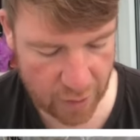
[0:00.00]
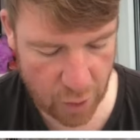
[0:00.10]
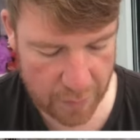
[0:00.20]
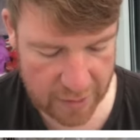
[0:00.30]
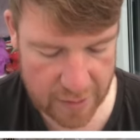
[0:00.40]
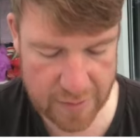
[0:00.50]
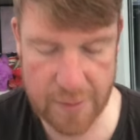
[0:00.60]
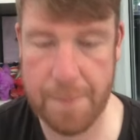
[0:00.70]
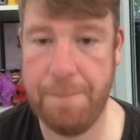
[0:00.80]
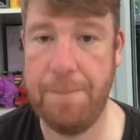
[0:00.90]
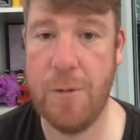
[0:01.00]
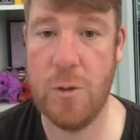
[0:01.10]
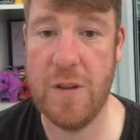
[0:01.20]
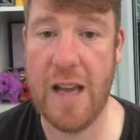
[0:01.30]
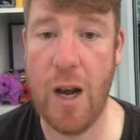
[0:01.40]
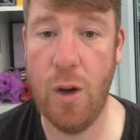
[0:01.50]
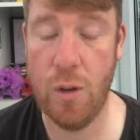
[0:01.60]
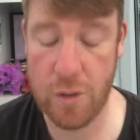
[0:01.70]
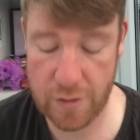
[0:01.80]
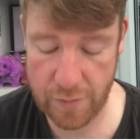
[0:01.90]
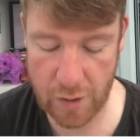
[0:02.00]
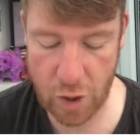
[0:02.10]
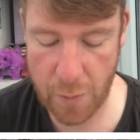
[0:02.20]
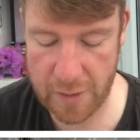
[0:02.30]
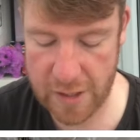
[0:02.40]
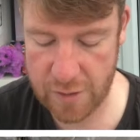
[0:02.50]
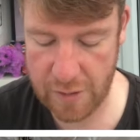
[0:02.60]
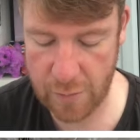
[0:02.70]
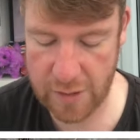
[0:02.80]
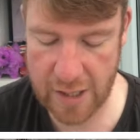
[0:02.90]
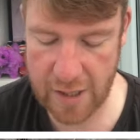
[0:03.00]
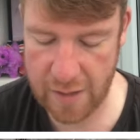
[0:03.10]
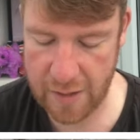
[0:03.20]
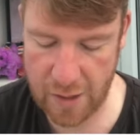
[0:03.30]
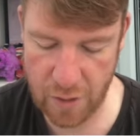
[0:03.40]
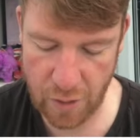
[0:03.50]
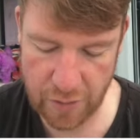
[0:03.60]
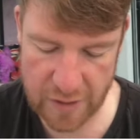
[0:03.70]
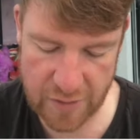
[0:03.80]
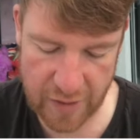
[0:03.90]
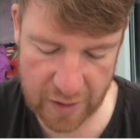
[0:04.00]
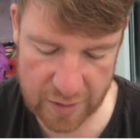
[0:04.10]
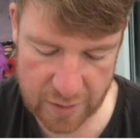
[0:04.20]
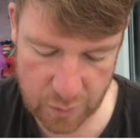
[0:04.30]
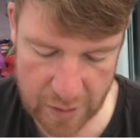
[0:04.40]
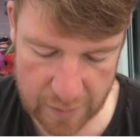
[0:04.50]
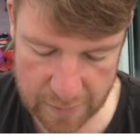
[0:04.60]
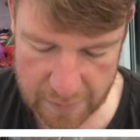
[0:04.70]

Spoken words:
comedies, because we get loads of comedies around here in the northeast of England as well,